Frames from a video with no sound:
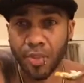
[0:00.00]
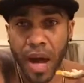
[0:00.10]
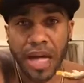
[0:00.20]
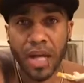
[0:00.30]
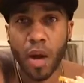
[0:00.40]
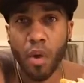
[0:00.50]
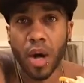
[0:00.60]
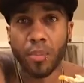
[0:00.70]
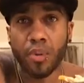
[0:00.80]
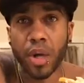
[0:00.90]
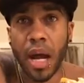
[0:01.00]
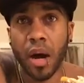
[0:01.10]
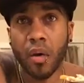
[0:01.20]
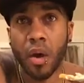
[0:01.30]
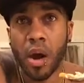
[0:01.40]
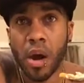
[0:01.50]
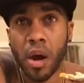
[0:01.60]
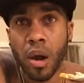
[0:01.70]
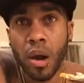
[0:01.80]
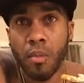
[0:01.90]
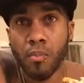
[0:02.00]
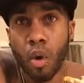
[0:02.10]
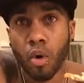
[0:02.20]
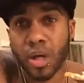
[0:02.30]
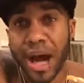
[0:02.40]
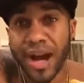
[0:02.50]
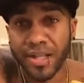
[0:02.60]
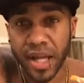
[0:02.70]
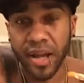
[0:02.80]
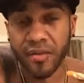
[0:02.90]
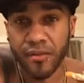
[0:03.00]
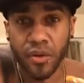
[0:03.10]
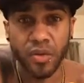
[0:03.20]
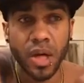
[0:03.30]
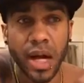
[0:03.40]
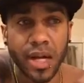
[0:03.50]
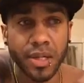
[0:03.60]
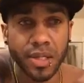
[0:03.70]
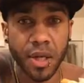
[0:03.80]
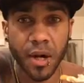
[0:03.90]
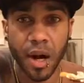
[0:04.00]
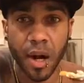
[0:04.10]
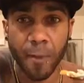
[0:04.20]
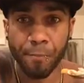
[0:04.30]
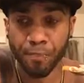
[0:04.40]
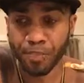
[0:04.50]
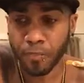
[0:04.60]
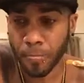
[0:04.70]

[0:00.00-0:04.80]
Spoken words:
But I want to put out more content for you guys along